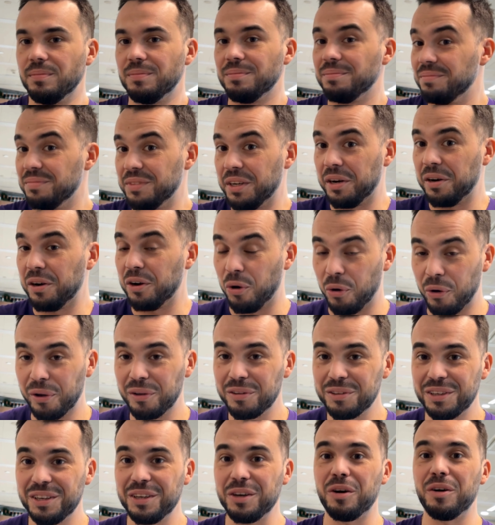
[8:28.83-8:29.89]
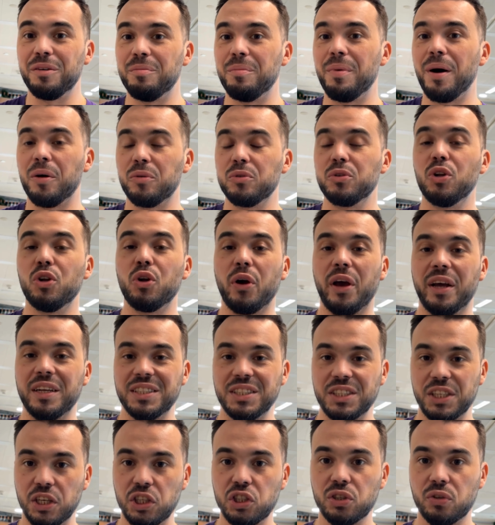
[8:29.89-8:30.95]
their loyalty, about the
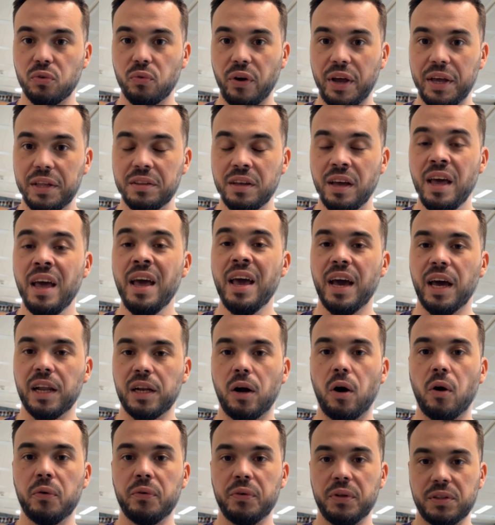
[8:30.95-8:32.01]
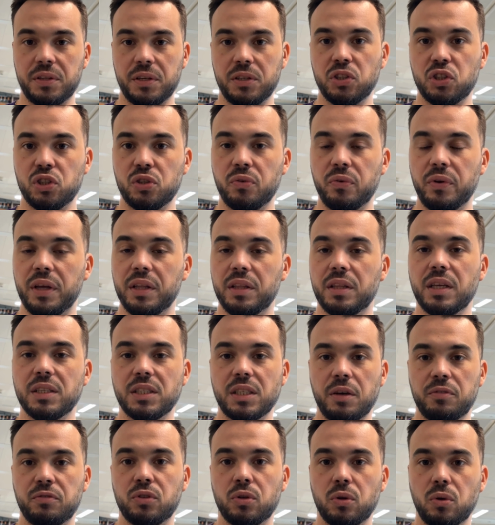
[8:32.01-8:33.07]
loyalization rate, and our retention rate, as
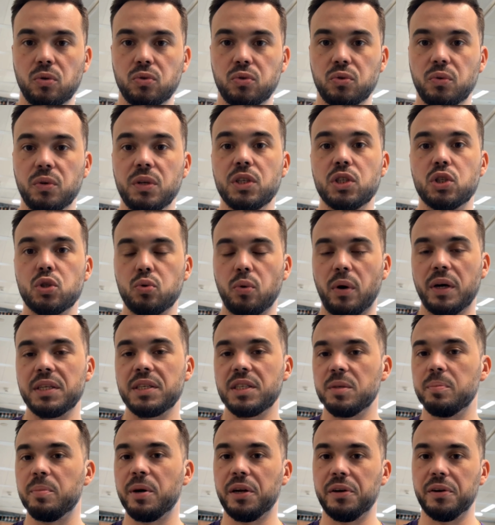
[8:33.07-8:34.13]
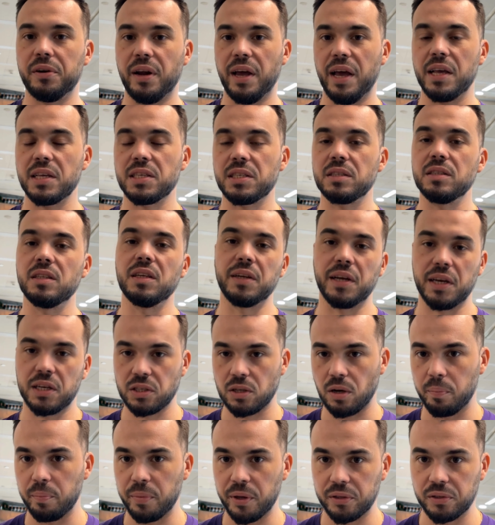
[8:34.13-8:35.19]
I've told you, is twice as better as the next
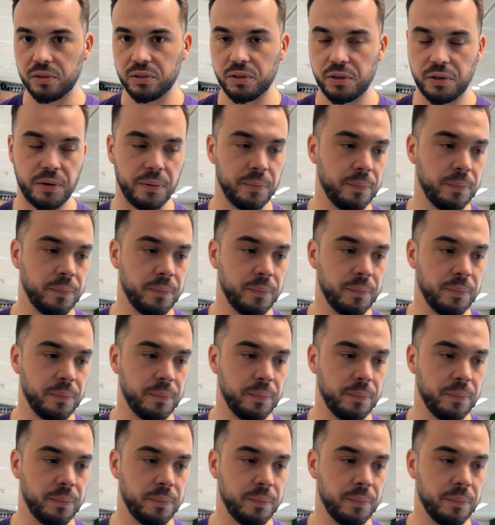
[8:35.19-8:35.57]
competitor.